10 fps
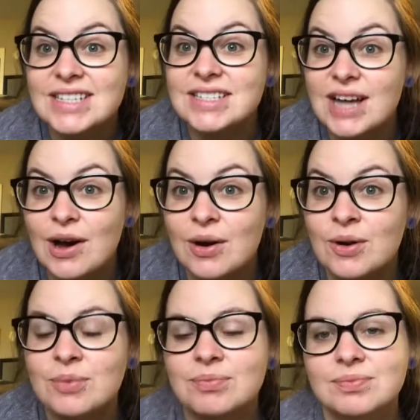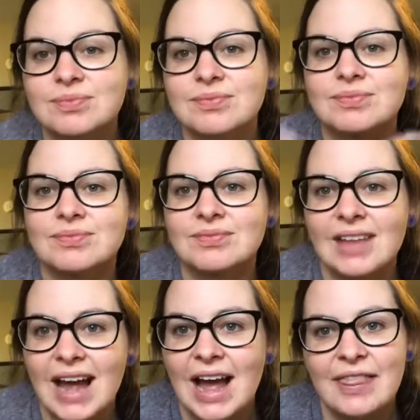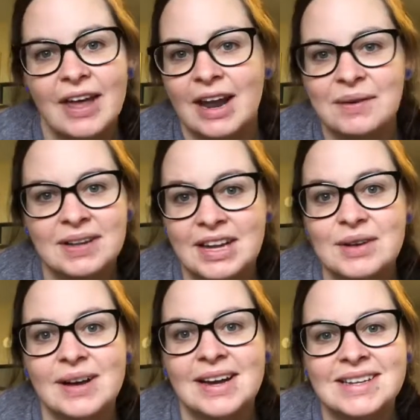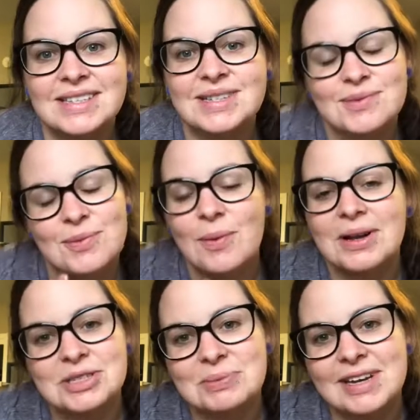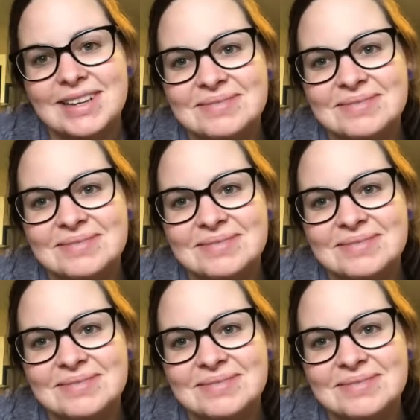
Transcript: So I thought I would let you guys watch me.